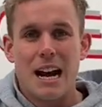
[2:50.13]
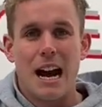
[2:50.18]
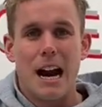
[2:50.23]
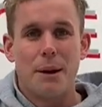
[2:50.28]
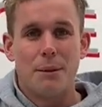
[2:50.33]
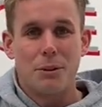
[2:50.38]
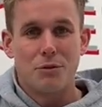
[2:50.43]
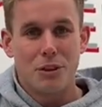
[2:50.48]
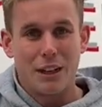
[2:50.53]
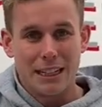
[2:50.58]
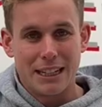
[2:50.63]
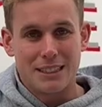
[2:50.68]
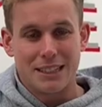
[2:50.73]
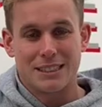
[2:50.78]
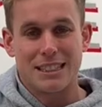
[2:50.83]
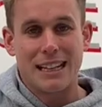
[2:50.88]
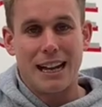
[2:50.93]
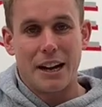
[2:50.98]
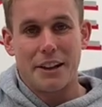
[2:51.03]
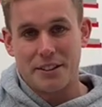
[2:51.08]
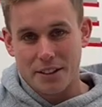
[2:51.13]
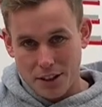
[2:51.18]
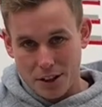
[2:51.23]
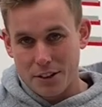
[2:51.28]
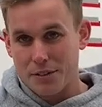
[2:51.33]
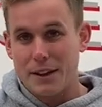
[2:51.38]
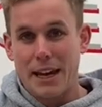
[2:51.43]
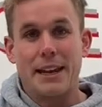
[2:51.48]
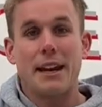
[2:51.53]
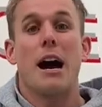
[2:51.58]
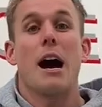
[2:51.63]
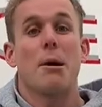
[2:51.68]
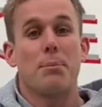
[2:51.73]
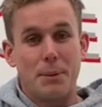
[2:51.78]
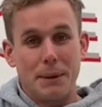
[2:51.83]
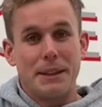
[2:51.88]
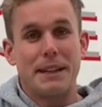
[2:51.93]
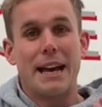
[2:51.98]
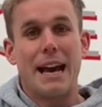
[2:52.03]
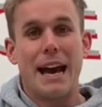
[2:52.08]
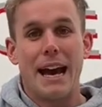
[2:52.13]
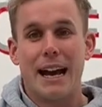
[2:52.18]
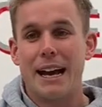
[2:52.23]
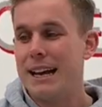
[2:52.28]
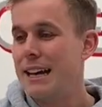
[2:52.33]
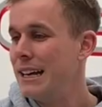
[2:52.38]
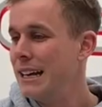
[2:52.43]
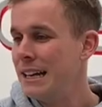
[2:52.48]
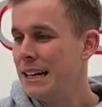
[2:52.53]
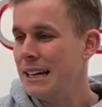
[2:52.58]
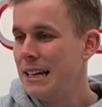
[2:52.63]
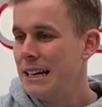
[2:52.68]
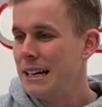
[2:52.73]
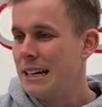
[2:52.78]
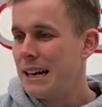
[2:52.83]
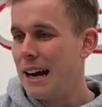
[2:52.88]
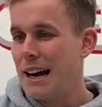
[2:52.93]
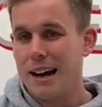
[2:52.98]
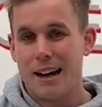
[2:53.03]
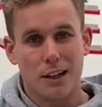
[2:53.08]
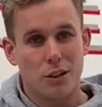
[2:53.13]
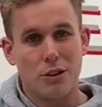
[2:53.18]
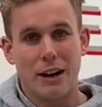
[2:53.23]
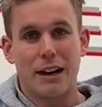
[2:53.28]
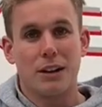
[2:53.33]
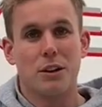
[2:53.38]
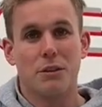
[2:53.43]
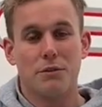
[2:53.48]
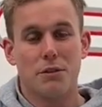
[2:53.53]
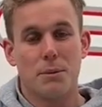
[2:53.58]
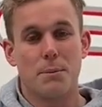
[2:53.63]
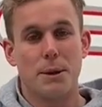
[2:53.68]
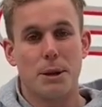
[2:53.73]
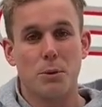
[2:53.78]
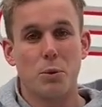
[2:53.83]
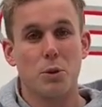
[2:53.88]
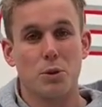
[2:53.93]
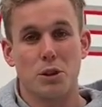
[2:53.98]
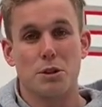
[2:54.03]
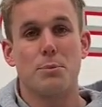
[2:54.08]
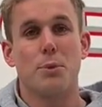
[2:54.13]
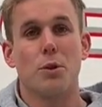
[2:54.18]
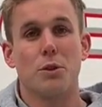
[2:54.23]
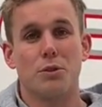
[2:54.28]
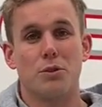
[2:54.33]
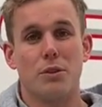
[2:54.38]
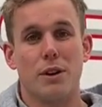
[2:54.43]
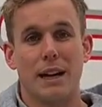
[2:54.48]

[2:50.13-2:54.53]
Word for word: um, it really does allow you to kind of get up in the air uh, and crack on for a bit of water sports